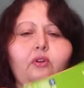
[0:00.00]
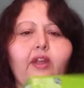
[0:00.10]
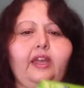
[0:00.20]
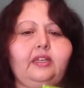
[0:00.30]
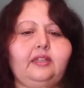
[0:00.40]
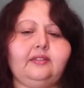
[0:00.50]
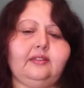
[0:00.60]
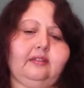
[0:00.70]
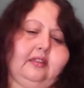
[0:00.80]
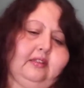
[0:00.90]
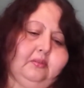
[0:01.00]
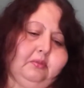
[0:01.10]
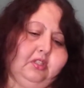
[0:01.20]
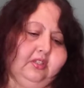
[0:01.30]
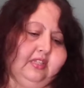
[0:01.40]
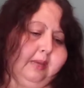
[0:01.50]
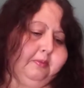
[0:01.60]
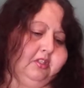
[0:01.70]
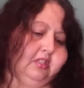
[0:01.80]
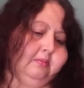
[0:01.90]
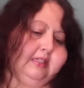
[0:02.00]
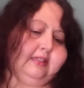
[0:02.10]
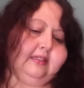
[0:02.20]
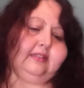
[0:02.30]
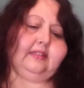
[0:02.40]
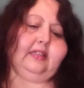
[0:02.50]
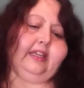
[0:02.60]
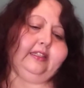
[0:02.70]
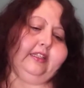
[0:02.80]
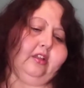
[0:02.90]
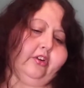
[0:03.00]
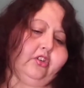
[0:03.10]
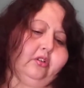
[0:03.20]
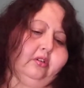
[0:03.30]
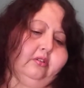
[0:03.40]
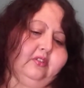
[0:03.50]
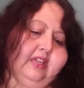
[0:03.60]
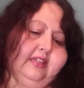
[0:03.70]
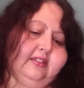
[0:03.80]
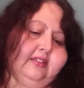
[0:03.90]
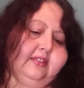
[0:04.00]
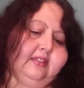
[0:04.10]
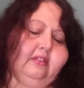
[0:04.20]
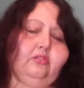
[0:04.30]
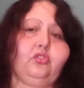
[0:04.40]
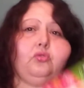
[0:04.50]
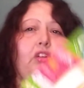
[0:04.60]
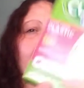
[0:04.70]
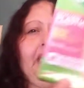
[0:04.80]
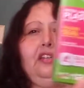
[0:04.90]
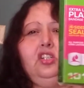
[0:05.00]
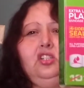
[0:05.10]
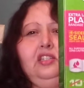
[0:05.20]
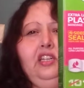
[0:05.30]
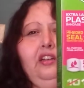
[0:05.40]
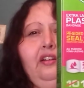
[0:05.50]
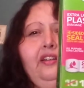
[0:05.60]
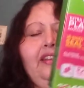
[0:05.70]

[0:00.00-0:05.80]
varieties. Like this one just happens to be slightly larger sizes, and there's 12 bandages in here.